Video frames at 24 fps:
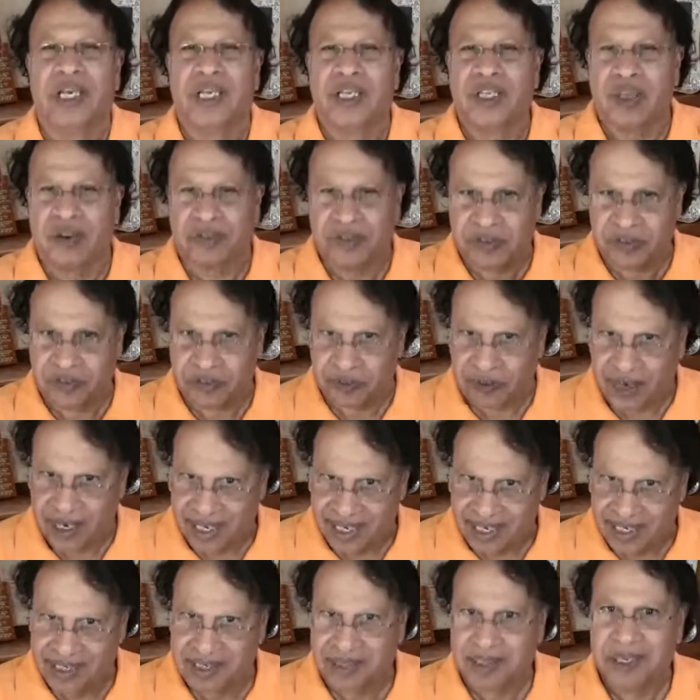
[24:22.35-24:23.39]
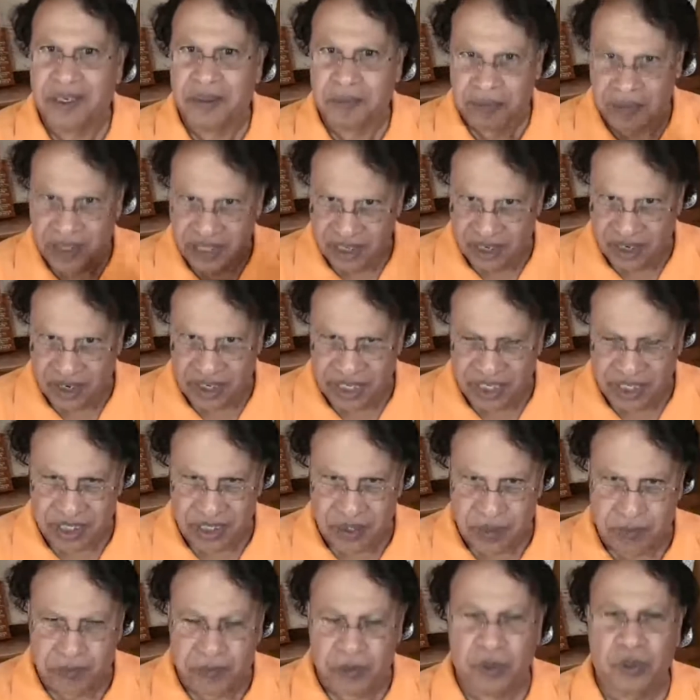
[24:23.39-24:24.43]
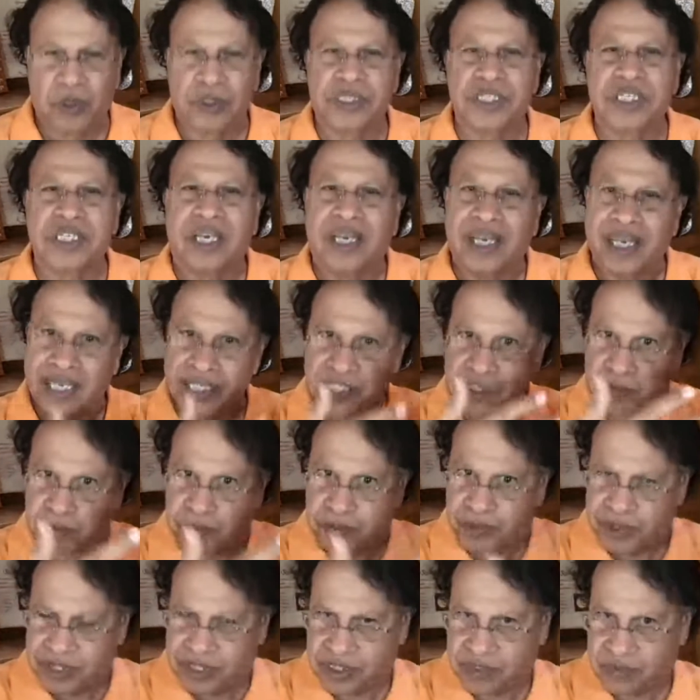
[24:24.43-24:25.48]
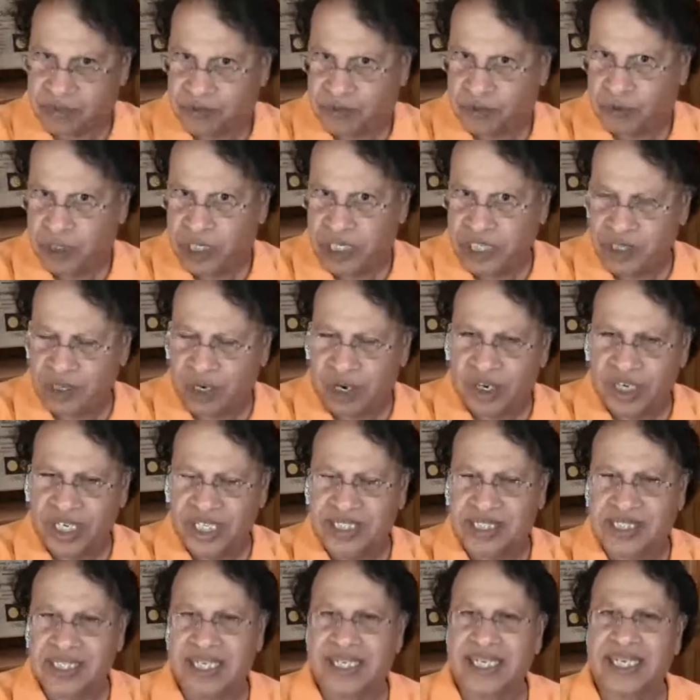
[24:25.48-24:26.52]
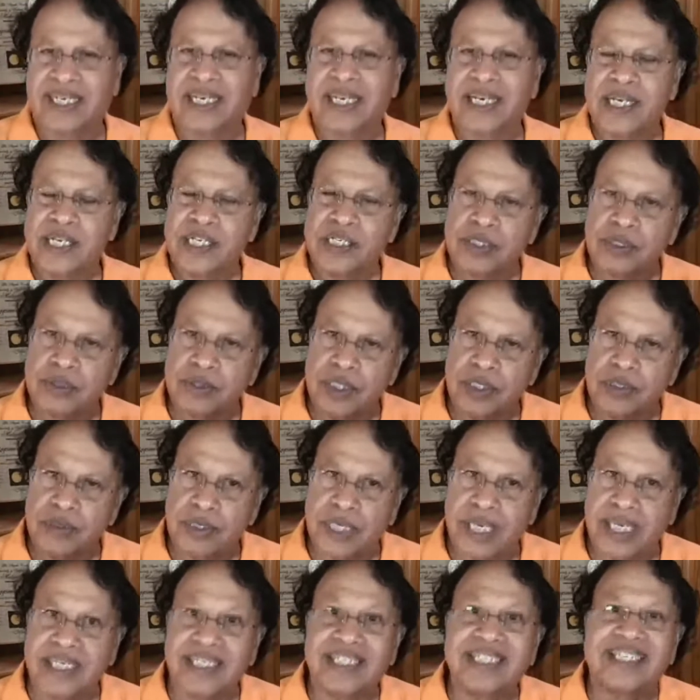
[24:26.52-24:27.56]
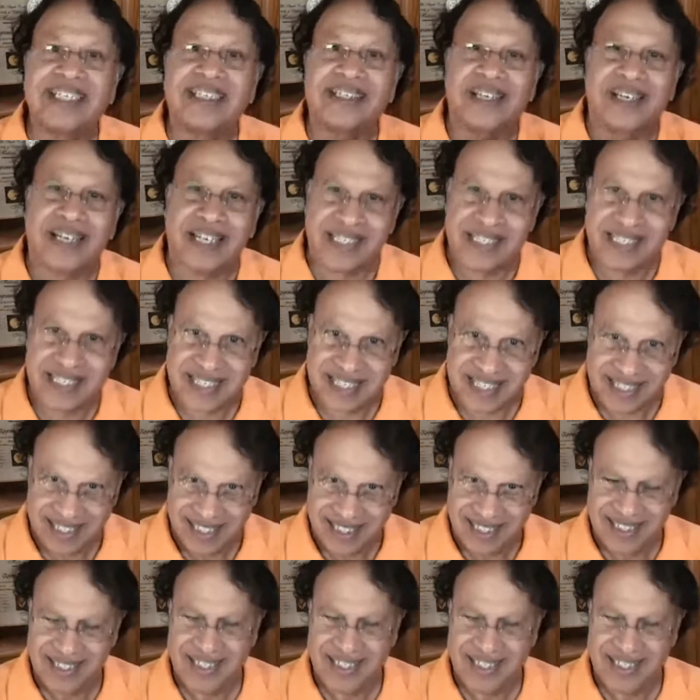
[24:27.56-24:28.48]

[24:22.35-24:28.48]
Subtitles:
You have to file periodic reports. It's fully audited, so you can trust.